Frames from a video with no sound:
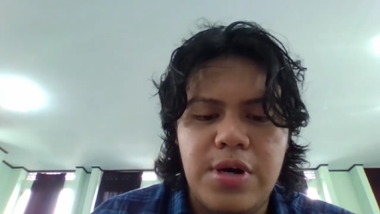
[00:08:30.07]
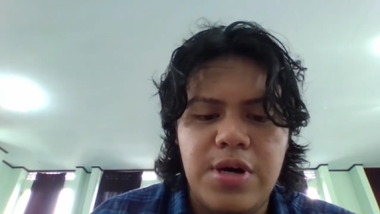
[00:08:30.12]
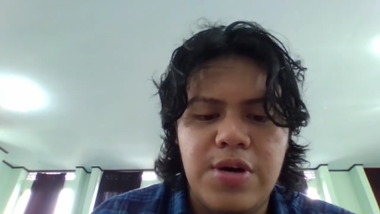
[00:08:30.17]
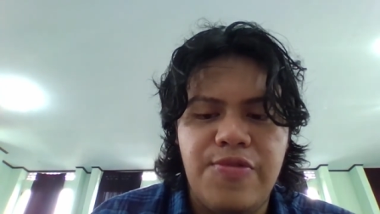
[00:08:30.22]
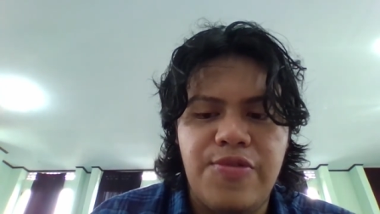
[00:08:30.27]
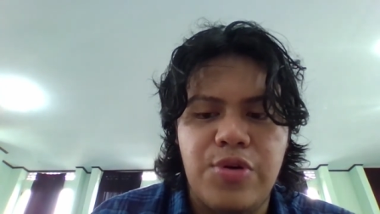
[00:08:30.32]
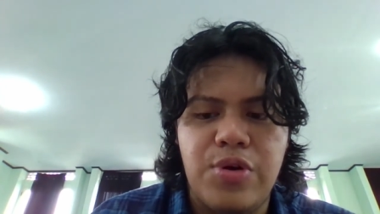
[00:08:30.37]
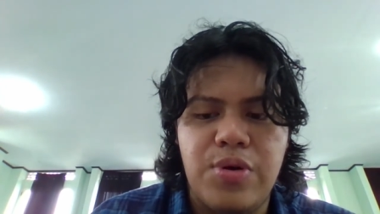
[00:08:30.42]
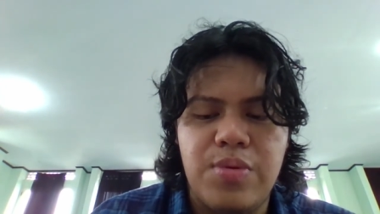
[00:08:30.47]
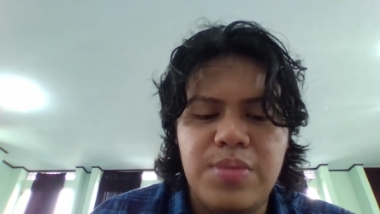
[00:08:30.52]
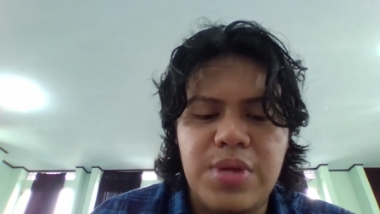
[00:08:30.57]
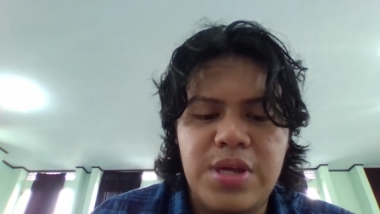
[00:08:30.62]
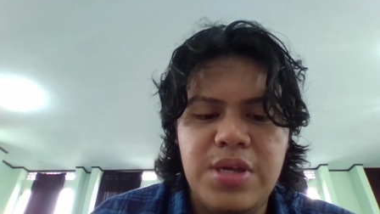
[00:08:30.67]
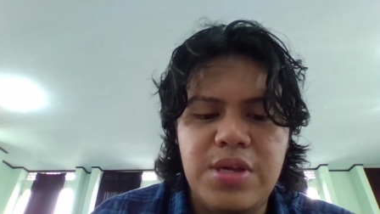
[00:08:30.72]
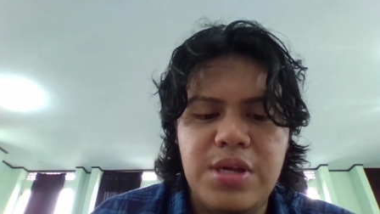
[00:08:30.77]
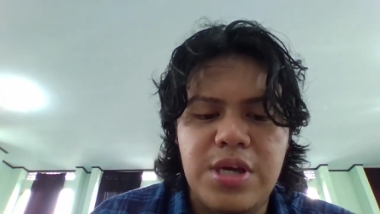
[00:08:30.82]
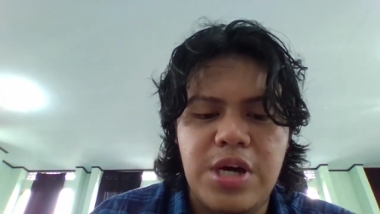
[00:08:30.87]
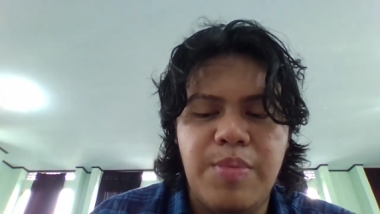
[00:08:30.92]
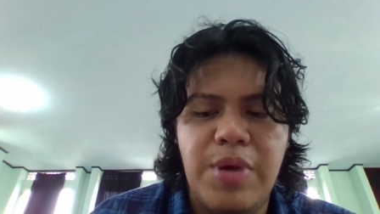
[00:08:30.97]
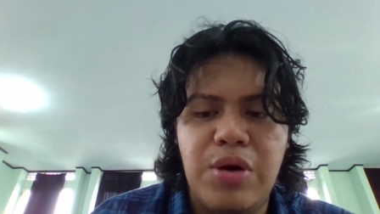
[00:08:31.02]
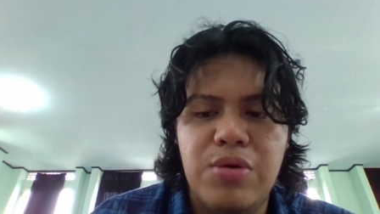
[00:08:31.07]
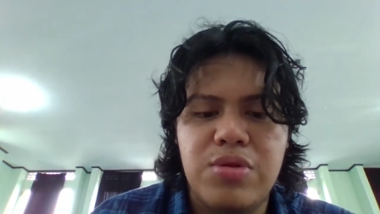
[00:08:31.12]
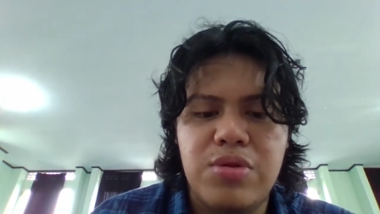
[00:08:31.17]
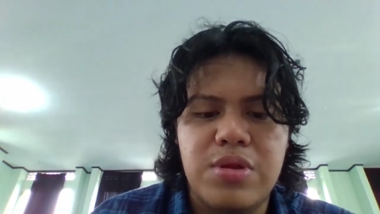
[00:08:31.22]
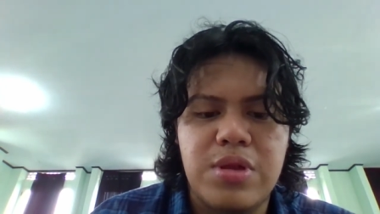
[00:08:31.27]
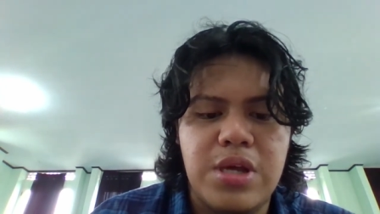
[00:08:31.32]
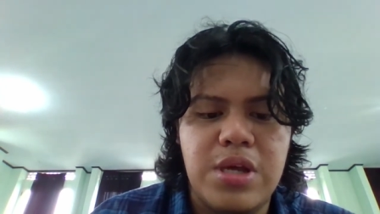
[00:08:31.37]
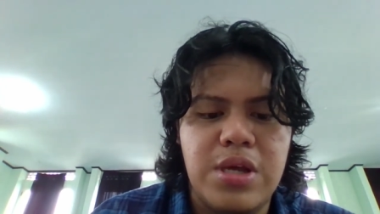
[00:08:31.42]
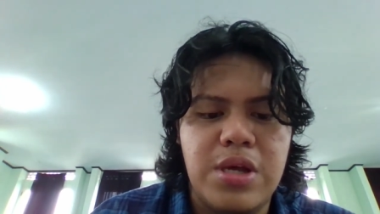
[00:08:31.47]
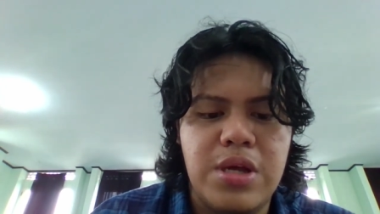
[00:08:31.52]
from me about
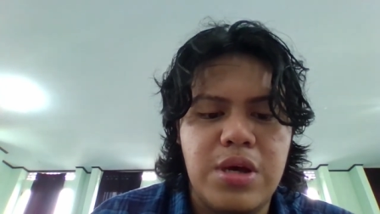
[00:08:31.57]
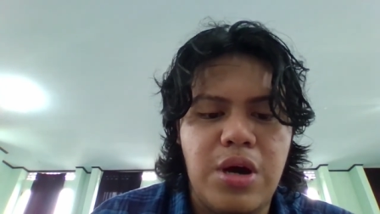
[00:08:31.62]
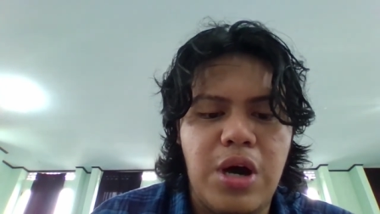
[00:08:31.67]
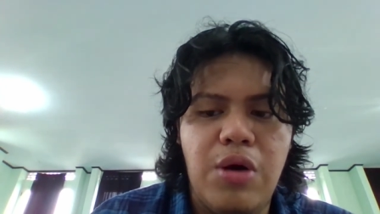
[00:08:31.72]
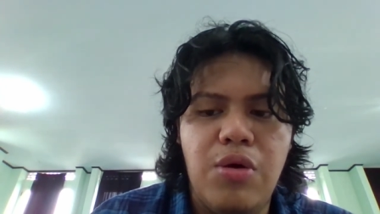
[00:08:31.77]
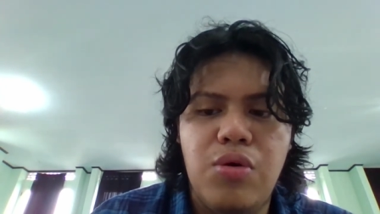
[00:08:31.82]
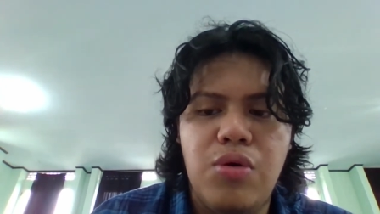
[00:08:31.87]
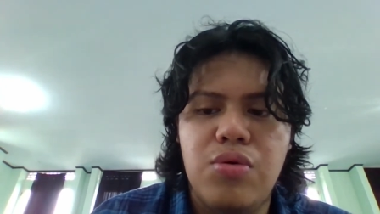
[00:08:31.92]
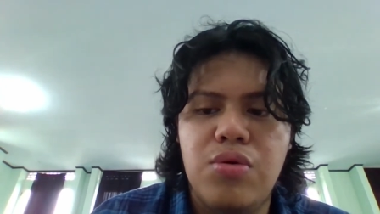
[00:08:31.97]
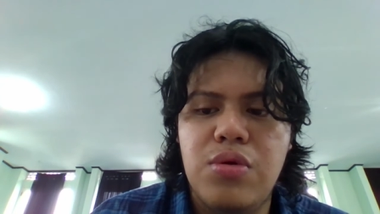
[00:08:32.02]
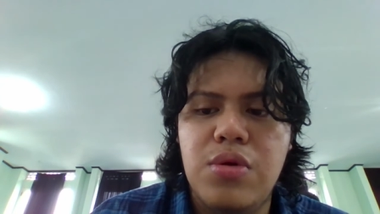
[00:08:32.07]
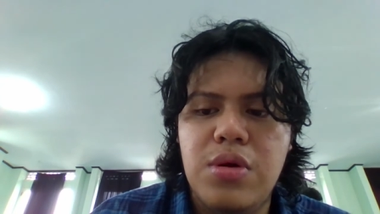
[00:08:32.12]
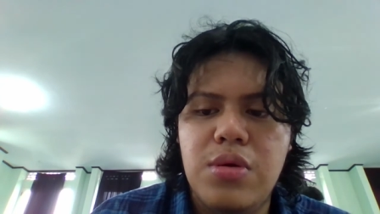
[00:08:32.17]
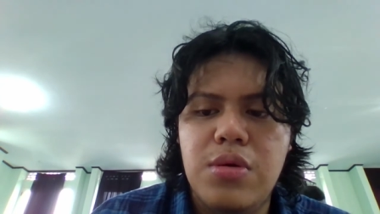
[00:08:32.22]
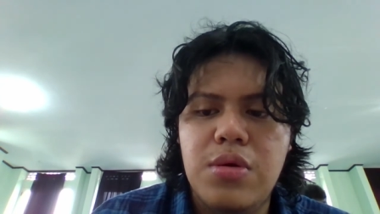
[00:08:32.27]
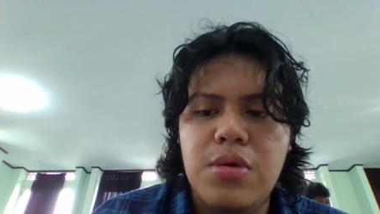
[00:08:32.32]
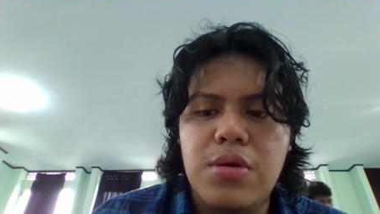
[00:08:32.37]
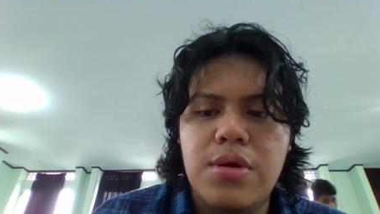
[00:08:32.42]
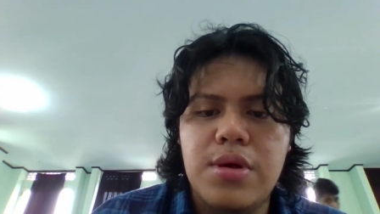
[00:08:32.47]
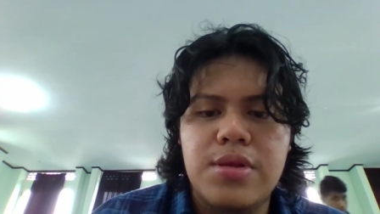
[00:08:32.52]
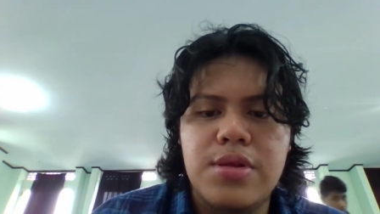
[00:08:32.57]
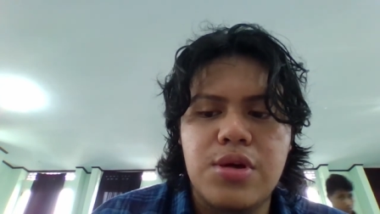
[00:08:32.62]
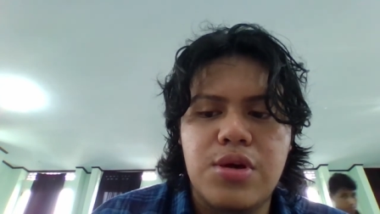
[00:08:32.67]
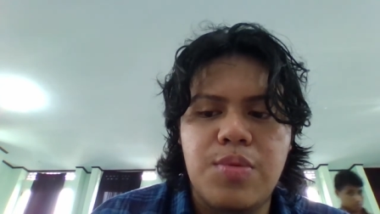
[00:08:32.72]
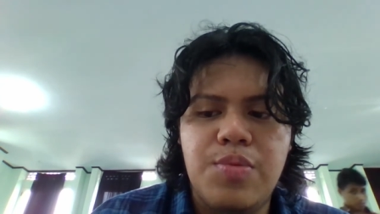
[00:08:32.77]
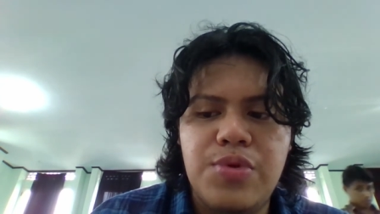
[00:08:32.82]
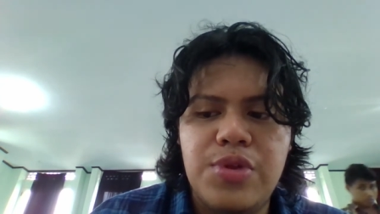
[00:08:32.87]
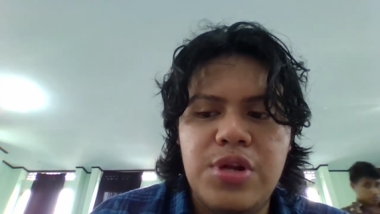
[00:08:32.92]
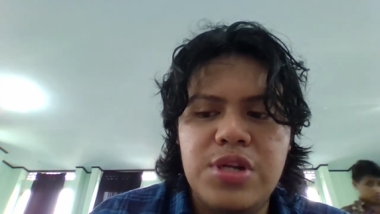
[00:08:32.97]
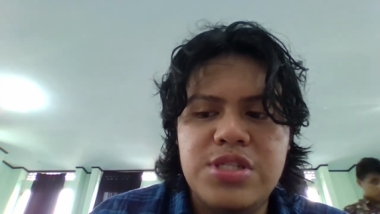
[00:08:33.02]
the how the
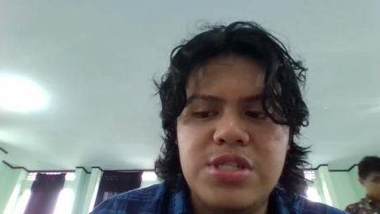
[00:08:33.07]
computer